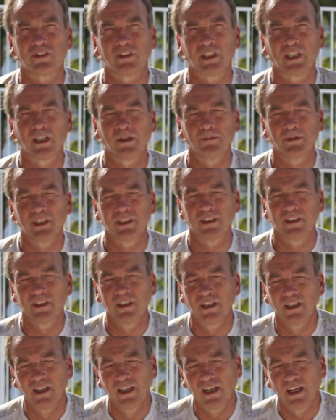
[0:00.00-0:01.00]
And I mean,
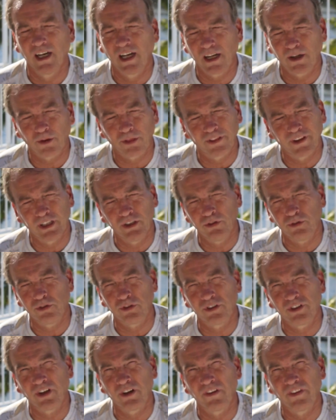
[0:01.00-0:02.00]
I don't think you
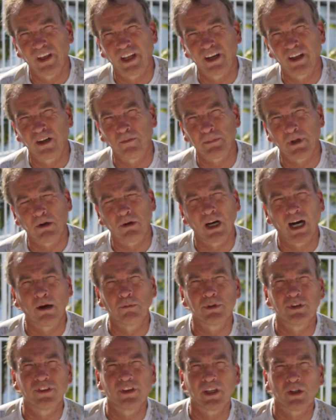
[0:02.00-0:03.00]
should tear that up. I
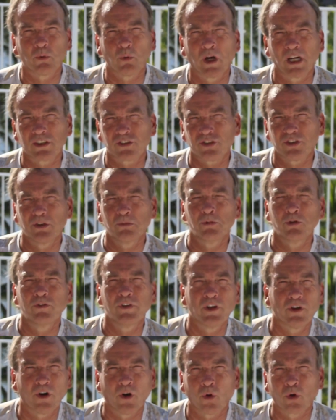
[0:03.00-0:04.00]
would think watching the
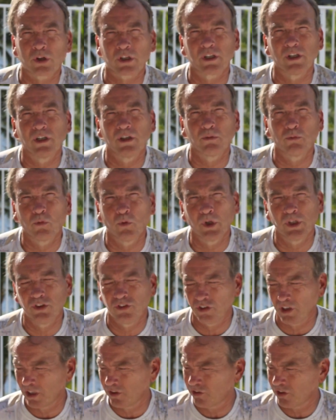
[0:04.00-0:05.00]
movie Orca would
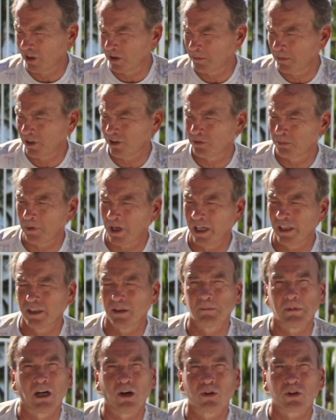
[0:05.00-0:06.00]
change anybody's mind
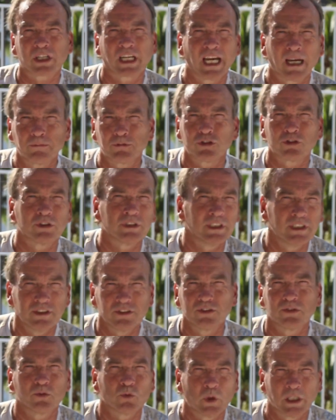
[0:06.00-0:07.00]
about capturing
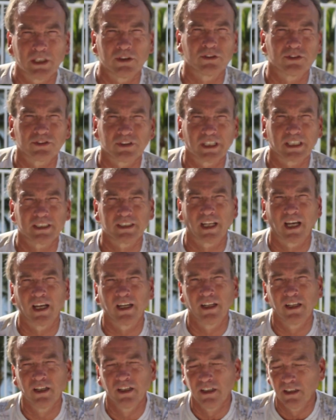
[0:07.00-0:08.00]
these whales like
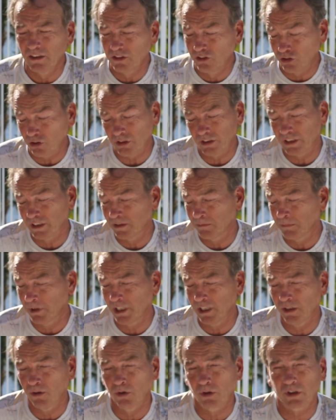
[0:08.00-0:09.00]
that. Sure did
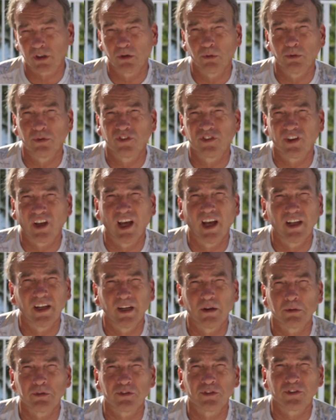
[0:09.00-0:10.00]
me. Orca was sad.
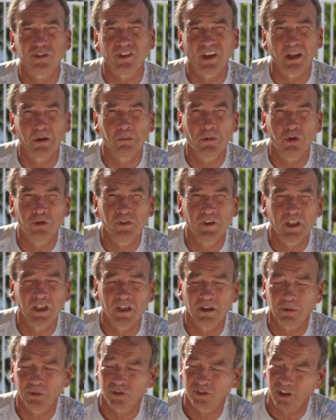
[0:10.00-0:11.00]
That was a sad movie,
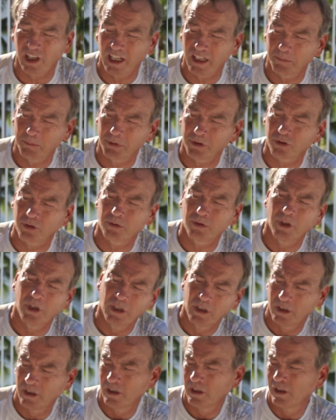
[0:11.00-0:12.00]
and it was a sad
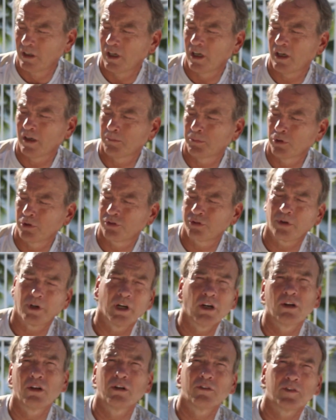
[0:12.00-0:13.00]

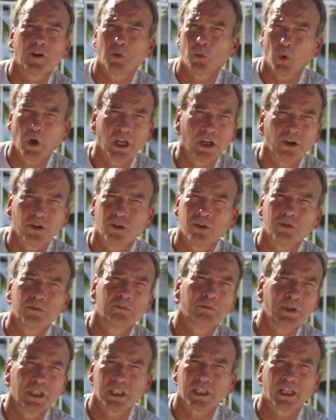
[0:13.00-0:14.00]
portrayal of a whale
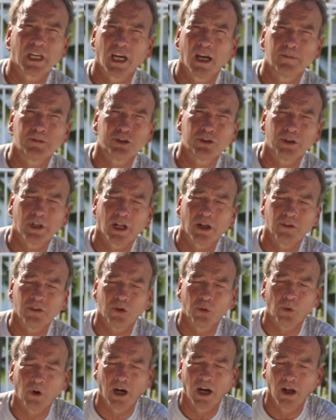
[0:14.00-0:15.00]
being captured out in
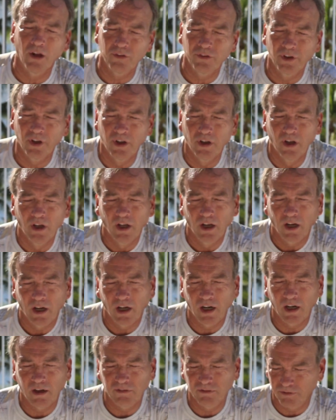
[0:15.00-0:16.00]
the wild
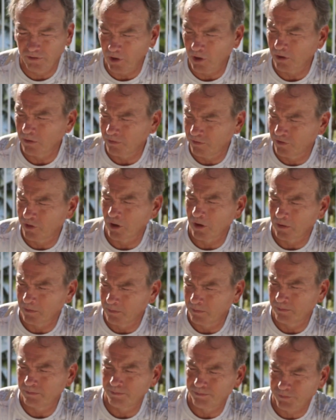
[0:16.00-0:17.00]
for
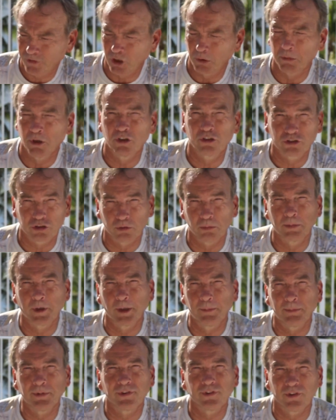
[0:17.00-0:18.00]
commercial
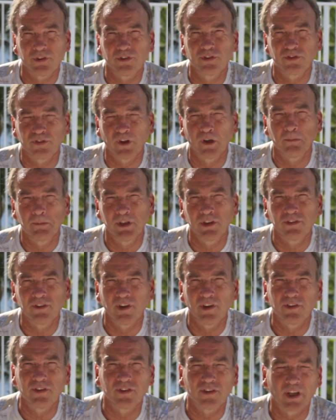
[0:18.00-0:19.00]
purposes, for a
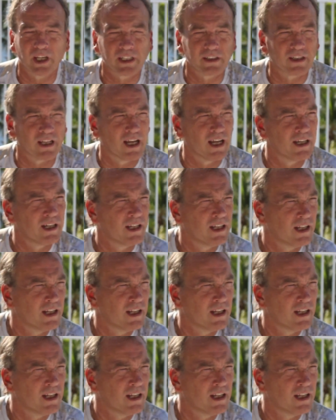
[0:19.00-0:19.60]
business like that.